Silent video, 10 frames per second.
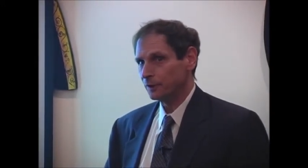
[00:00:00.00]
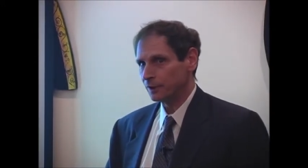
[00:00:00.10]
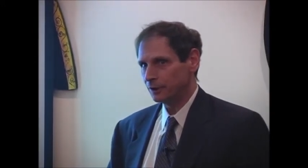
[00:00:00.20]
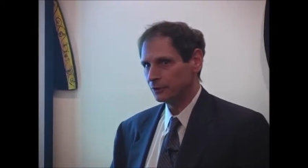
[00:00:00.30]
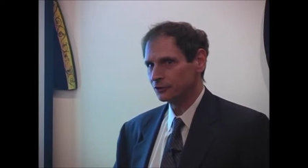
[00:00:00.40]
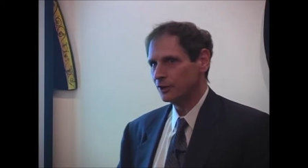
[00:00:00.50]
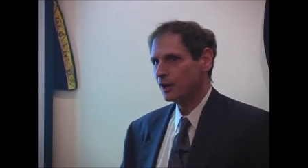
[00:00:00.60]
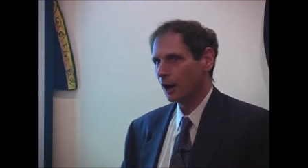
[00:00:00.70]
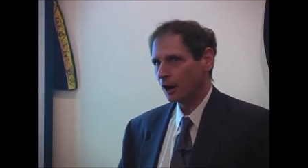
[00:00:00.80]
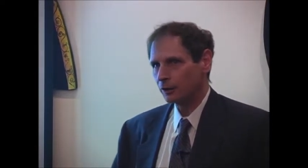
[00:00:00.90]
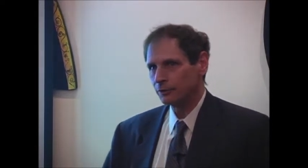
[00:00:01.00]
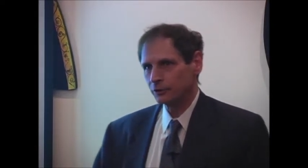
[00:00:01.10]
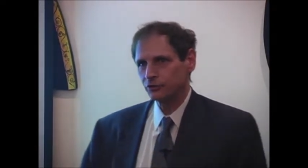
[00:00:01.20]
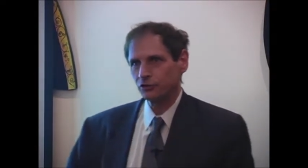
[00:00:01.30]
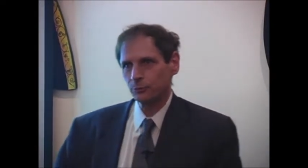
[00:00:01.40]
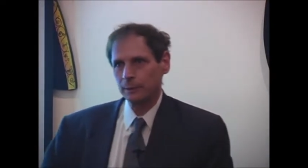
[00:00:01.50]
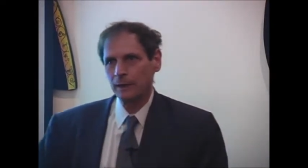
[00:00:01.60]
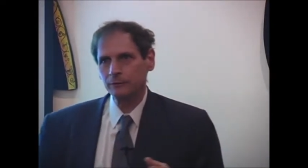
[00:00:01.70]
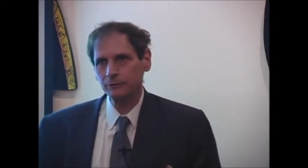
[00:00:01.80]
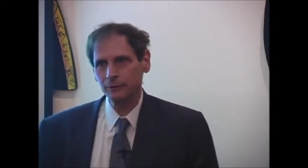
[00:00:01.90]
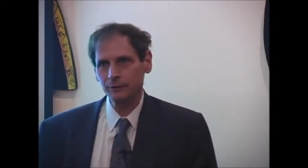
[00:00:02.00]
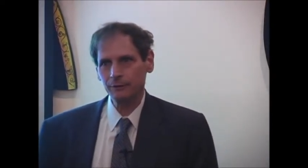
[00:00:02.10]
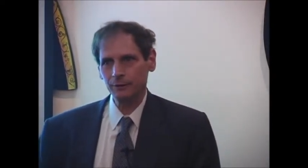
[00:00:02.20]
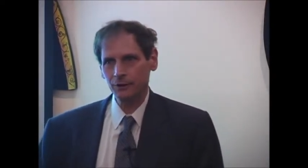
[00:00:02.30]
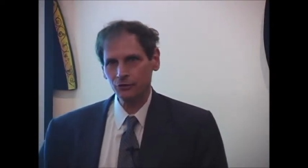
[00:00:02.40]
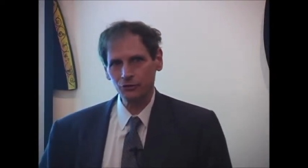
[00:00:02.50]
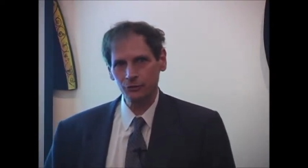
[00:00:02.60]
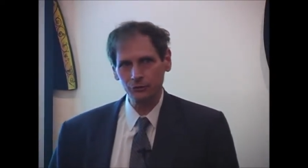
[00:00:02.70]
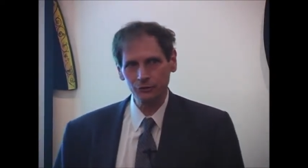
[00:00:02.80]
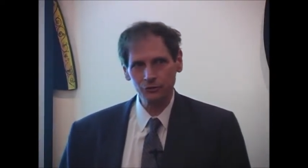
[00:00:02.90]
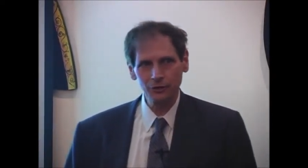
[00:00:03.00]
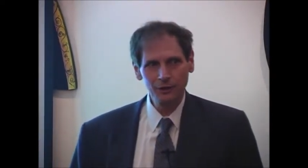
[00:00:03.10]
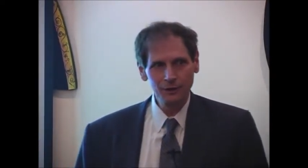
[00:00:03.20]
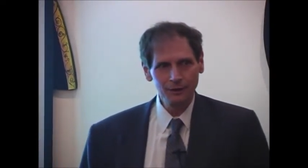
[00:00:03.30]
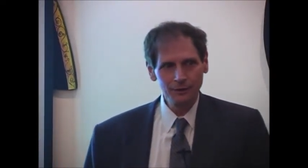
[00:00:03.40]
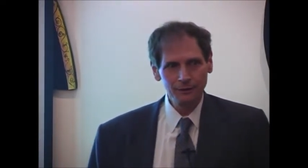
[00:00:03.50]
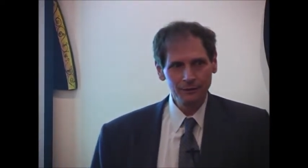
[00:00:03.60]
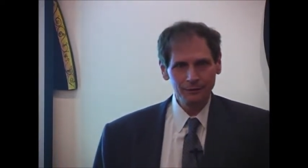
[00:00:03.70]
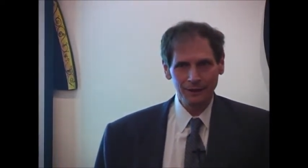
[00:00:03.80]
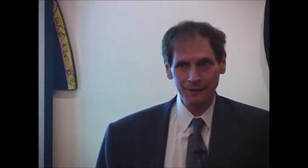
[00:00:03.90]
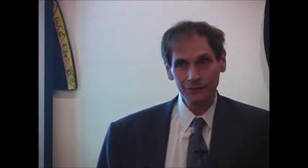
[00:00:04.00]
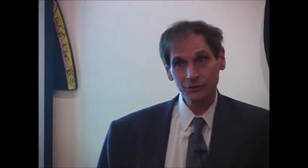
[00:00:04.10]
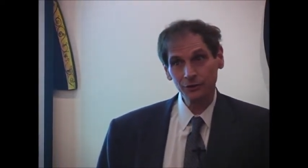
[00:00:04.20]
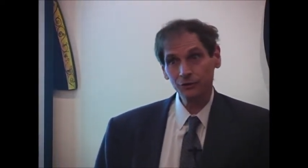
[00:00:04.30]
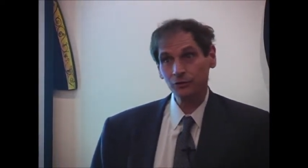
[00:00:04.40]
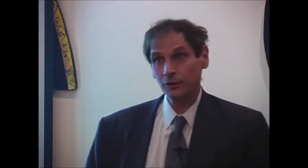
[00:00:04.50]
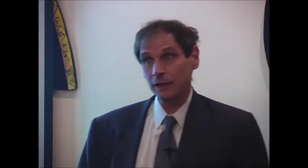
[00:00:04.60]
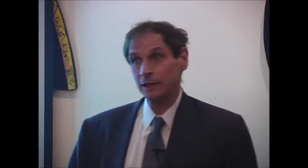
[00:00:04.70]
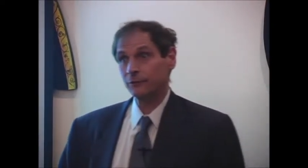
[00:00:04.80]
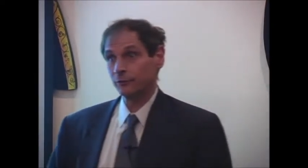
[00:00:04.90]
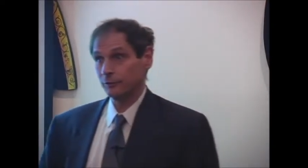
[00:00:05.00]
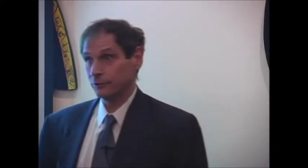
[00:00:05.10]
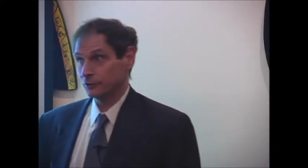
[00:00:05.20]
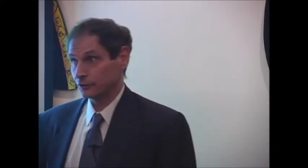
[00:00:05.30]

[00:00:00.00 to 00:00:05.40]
is are there surrounding issues and this goes to any forensic